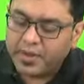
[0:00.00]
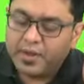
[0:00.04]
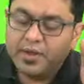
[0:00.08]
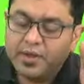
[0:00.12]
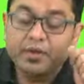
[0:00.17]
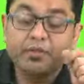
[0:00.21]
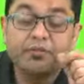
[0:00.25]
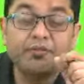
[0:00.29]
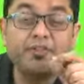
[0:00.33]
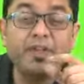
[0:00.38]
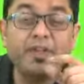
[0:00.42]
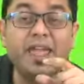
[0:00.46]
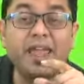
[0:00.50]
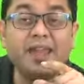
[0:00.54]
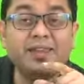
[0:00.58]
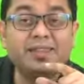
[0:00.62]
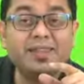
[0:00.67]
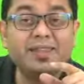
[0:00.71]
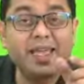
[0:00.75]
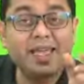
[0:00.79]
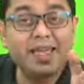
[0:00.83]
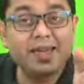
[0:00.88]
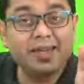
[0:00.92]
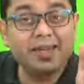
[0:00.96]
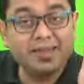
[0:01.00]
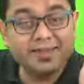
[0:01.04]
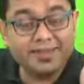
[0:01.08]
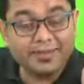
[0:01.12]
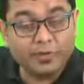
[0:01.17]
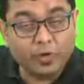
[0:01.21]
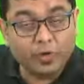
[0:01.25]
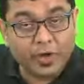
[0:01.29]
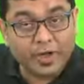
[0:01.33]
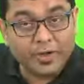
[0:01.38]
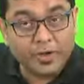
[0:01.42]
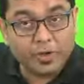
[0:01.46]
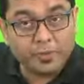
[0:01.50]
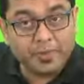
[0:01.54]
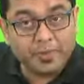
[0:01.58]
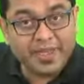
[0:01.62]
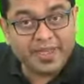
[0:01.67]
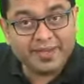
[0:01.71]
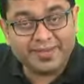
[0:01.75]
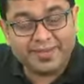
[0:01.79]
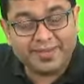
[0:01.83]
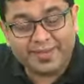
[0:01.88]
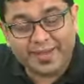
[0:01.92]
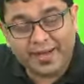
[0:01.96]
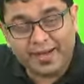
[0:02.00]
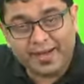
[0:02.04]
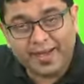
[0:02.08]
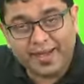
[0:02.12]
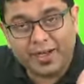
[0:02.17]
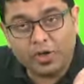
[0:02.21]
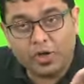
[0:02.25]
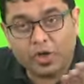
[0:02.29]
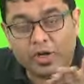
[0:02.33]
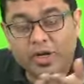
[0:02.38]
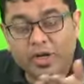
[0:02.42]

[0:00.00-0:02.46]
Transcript: where there is going to be a sudden or